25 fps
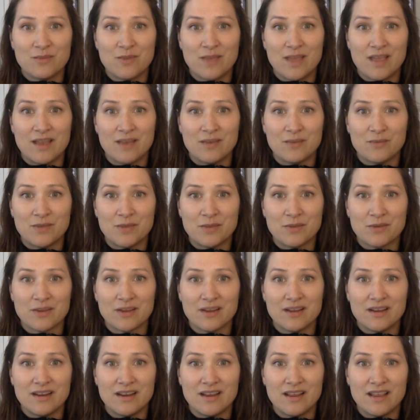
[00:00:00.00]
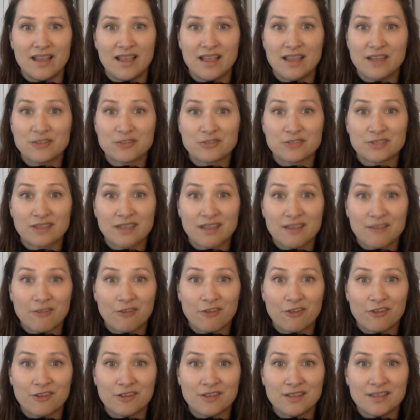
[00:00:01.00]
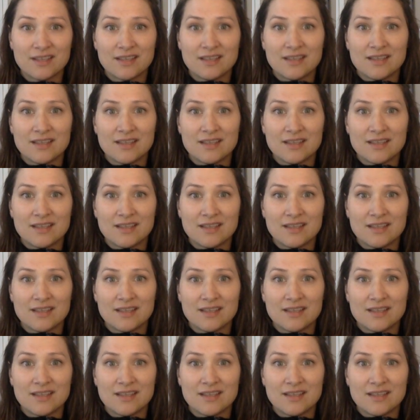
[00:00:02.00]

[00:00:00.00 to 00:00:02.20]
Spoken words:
when we were in entry level,